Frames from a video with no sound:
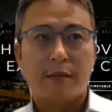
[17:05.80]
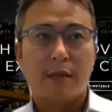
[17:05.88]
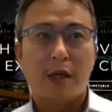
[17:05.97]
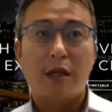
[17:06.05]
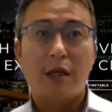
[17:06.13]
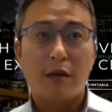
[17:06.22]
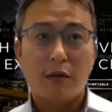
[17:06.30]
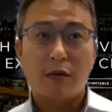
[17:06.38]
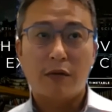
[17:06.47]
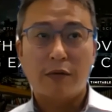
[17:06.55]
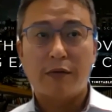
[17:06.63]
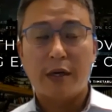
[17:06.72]
And then
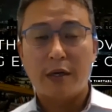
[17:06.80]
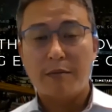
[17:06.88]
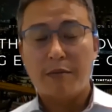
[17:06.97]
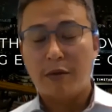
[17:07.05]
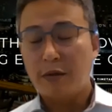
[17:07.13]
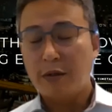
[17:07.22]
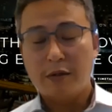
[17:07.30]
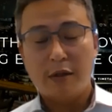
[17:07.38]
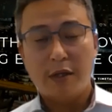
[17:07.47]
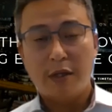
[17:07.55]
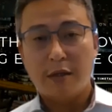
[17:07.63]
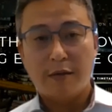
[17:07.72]
also very
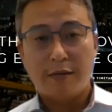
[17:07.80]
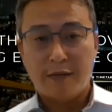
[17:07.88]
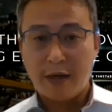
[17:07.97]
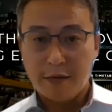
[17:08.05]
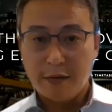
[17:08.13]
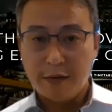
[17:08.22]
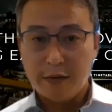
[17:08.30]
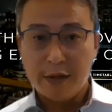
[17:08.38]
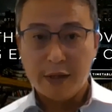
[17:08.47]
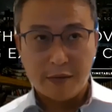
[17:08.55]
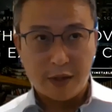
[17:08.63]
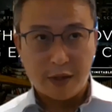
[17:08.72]
importantly, the founder and
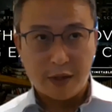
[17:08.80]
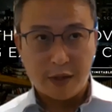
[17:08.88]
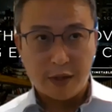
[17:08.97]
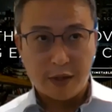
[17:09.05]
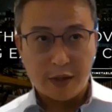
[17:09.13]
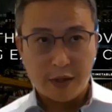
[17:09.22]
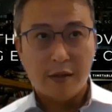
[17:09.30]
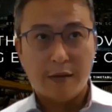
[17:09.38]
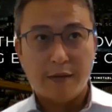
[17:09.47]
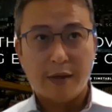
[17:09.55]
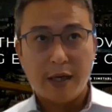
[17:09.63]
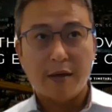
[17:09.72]
president of
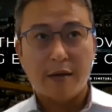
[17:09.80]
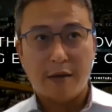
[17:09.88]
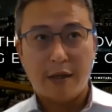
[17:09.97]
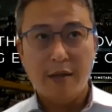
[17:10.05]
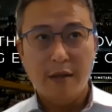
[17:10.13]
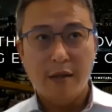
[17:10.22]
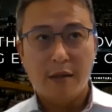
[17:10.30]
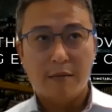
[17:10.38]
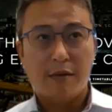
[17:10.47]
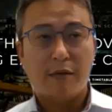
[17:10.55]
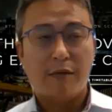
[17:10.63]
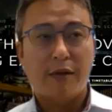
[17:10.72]
ARN,
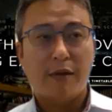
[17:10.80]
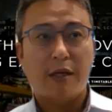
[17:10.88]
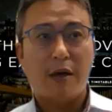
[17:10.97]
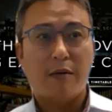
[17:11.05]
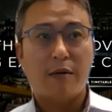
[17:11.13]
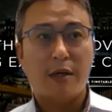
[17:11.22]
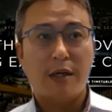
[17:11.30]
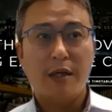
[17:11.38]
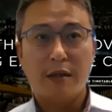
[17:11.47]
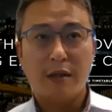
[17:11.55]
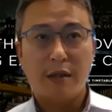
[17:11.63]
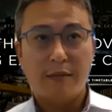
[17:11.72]
Professor Harold Lee,
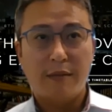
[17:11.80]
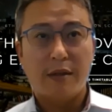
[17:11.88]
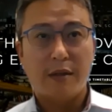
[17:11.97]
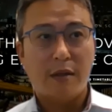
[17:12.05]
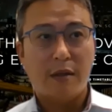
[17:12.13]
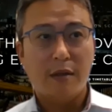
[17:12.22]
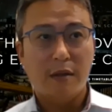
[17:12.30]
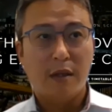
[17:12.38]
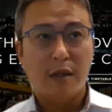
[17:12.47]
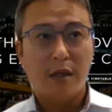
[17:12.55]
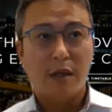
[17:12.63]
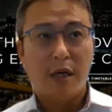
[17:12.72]
going to give you a talk.
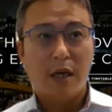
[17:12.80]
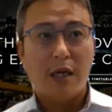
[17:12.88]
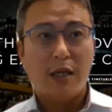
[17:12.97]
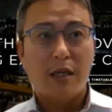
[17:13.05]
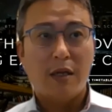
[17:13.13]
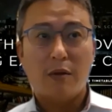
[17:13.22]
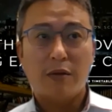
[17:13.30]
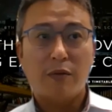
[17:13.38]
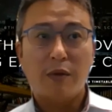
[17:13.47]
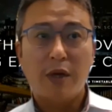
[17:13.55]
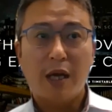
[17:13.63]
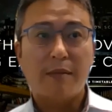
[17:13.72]
And then also
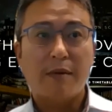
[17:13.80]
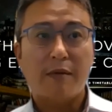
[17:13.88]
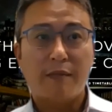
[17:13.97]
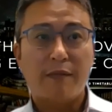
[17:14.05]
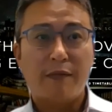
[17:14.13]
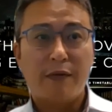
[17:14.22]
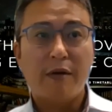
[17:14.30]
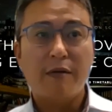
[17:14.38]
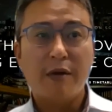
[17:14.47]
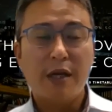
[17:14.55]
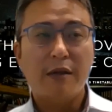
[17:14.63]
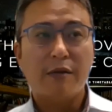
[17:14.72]
we have a very
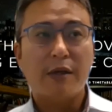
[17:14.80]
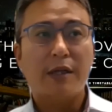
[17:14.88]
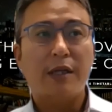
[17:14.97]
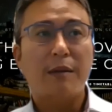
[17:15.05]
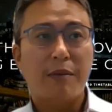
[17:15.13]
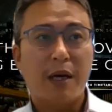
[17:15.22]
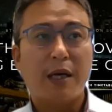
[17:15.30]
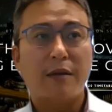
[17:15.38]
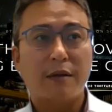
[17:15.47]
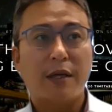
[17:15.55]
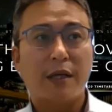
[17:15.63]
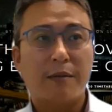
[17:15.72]
interesting
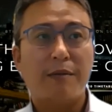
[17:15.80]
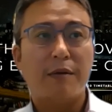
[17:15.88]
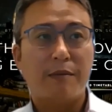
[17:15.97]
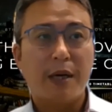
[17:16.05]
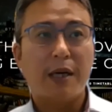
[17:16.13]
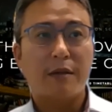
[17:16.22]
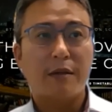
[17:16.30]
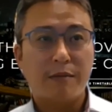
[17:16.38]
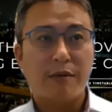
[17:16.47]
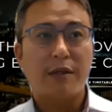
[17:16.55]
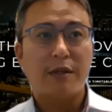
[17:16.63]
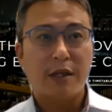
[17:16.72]
panel, expert panel
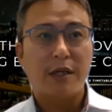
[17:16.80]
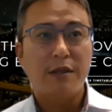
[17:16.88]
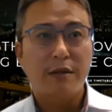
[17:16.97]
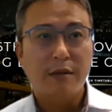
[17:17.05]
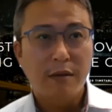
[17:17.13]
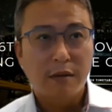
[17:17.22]
presentation